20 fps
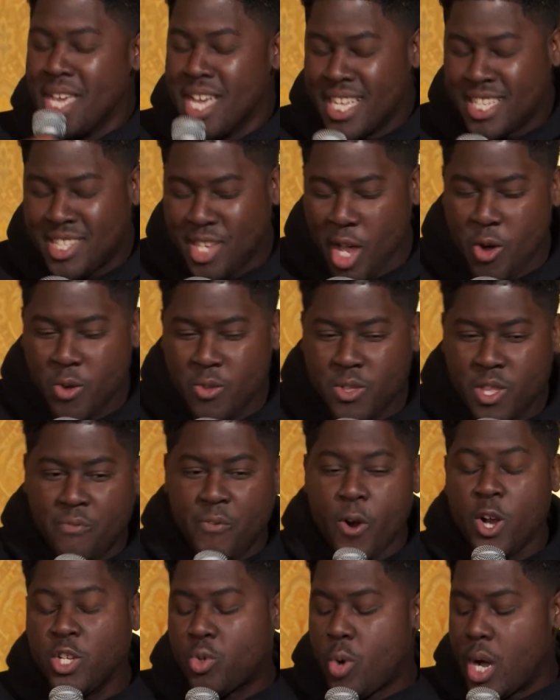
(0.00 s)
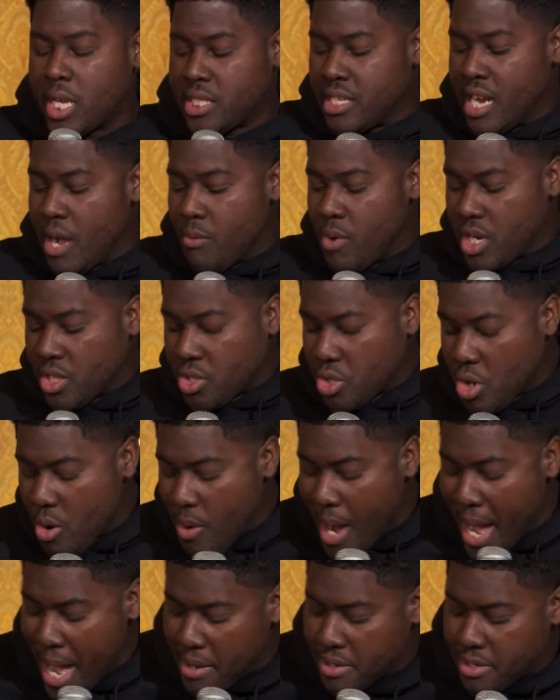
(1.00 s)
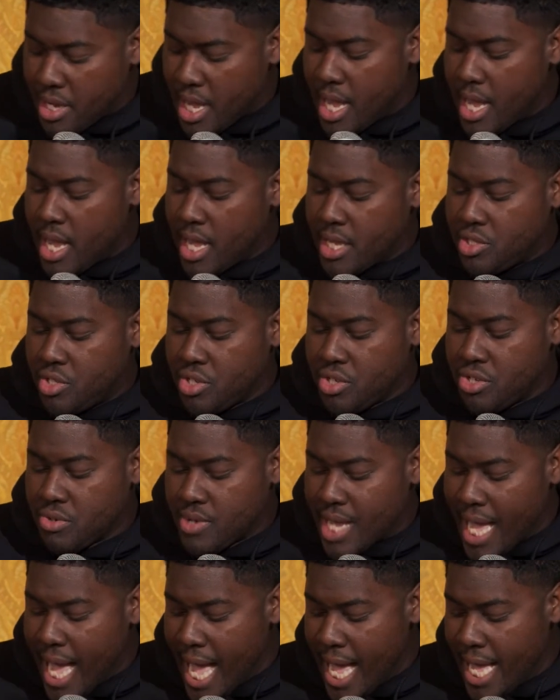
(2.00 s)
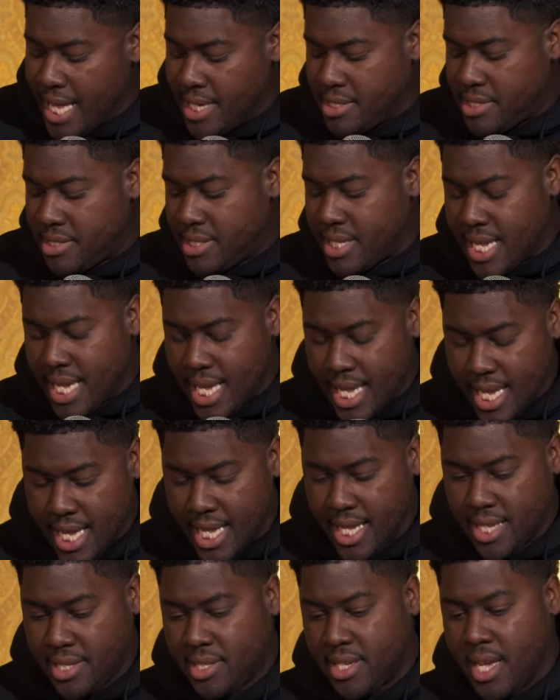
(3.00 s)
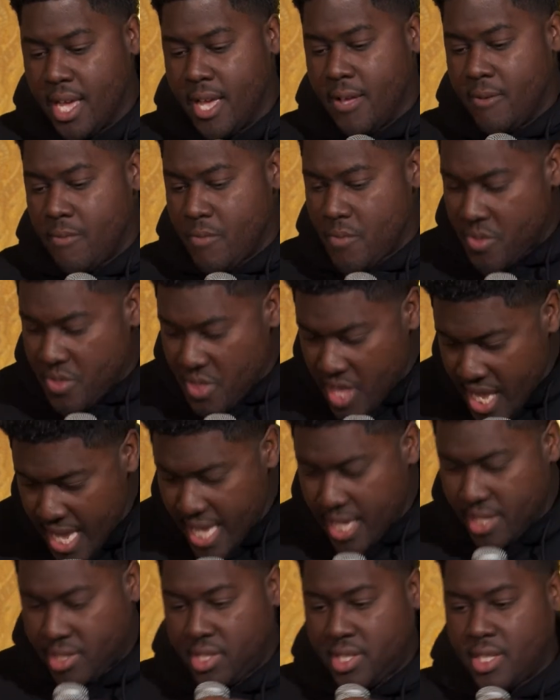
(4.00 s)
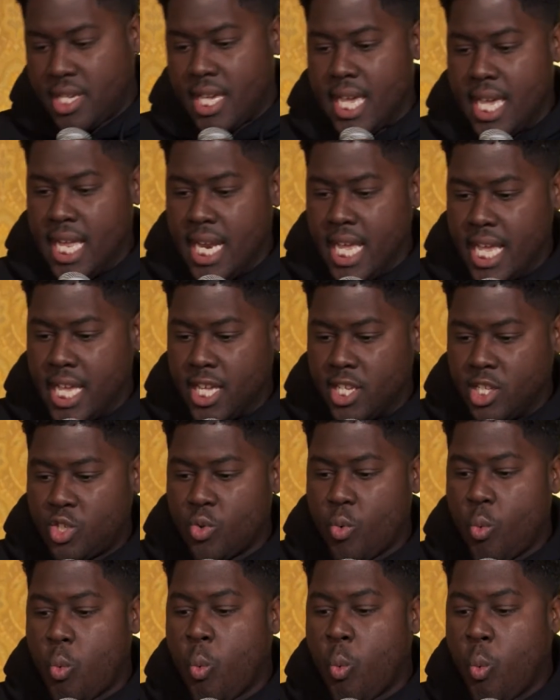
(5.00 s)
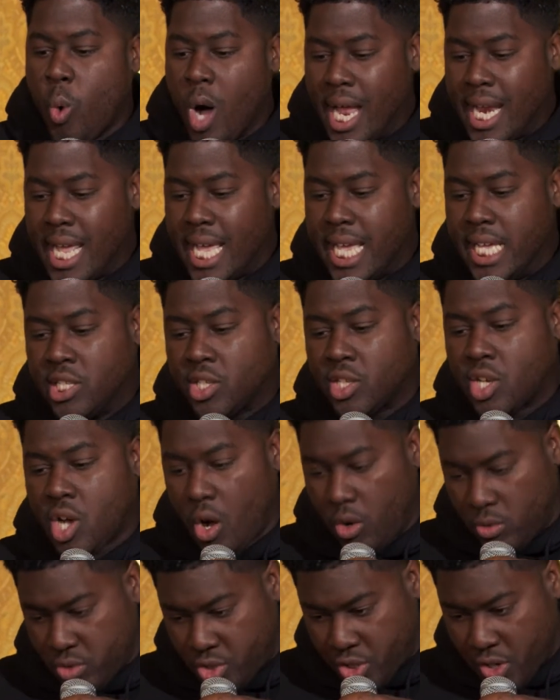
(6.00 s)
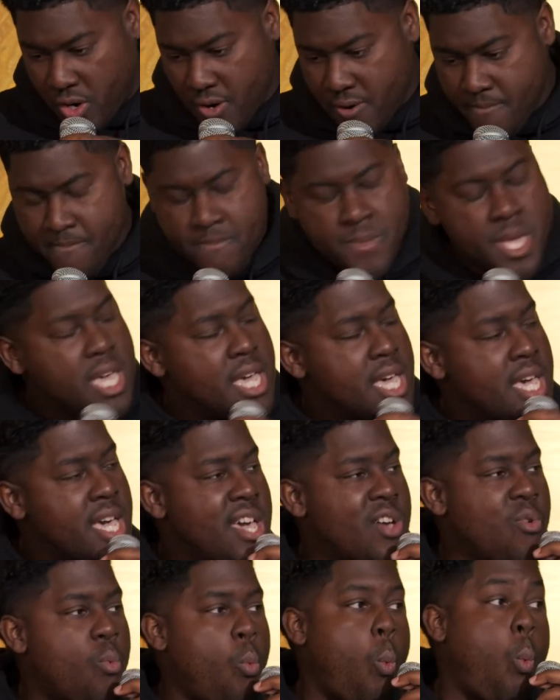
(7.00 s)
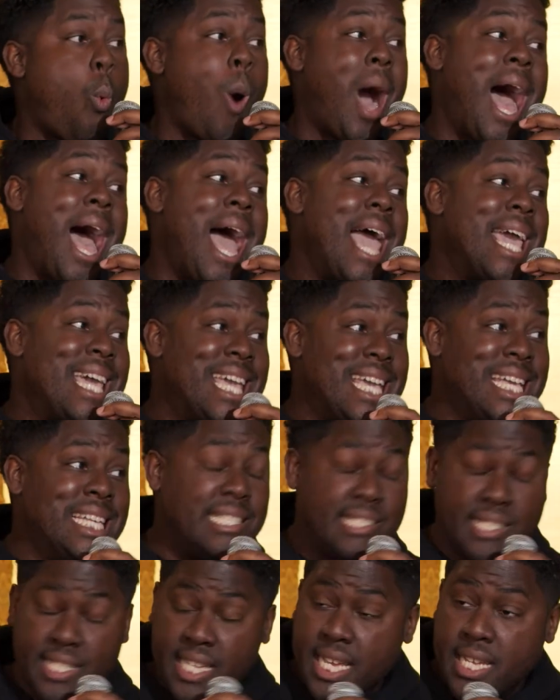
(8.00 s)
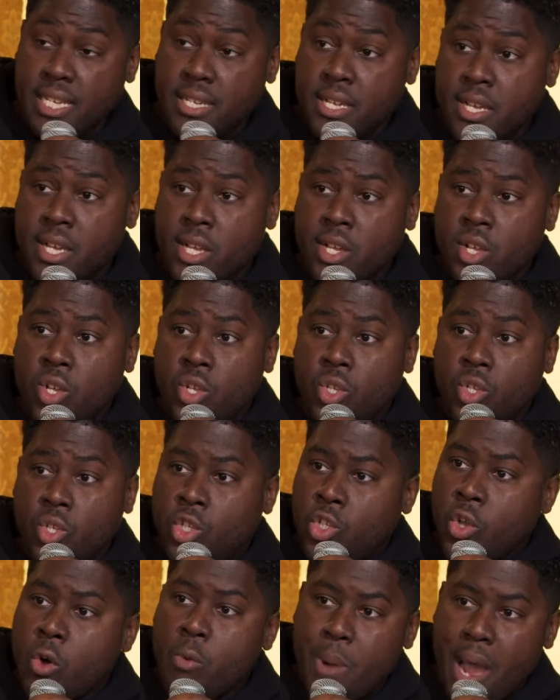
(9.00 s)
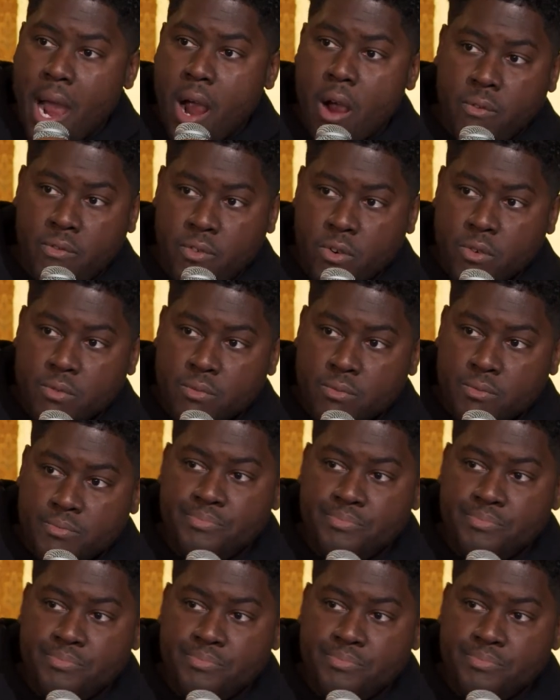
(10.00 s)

So the first question I want to throw out uh, to you guys is this: It is what is culture, and why is it so powerful?